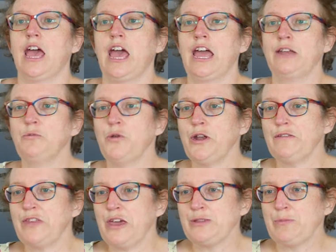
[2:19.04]
And one
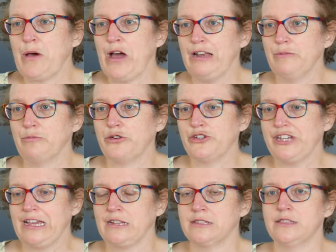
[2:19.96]
of those pilot
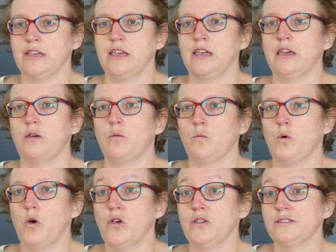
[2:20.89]
projects
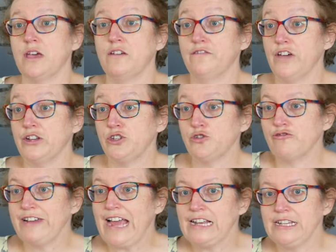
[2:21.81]
was a virtual
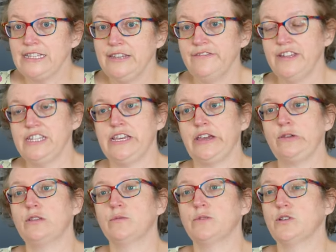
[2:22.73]
reality
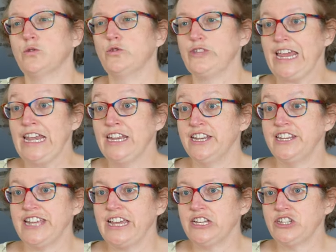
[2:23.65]
video that was called
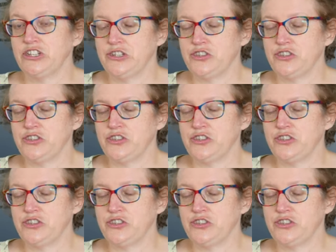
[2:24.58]
Inundation